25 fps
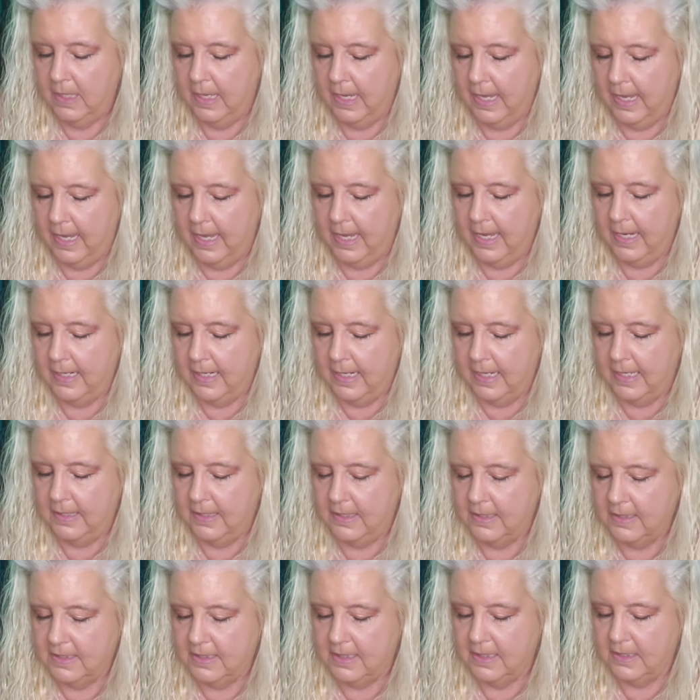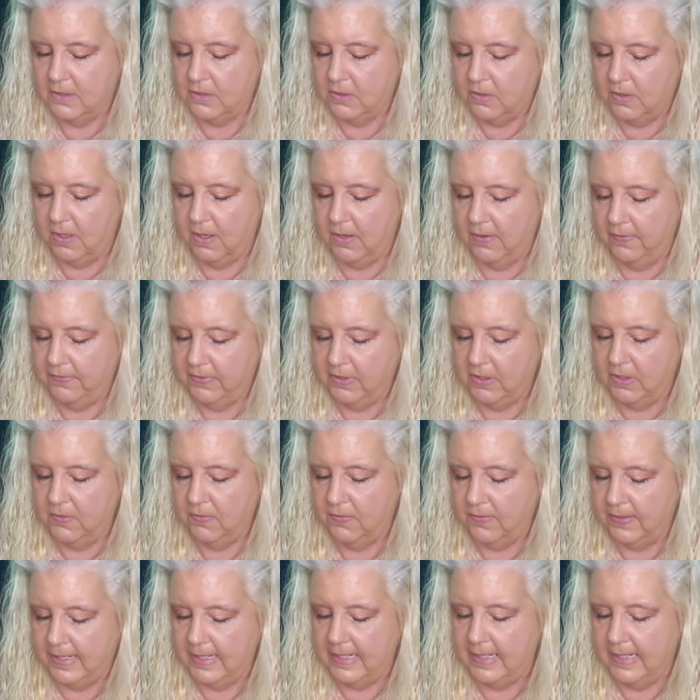And in the center of your
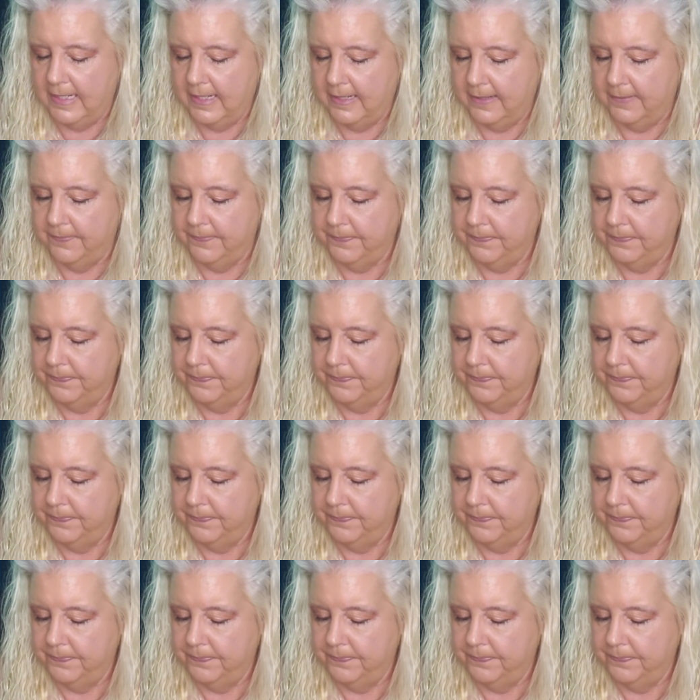reading,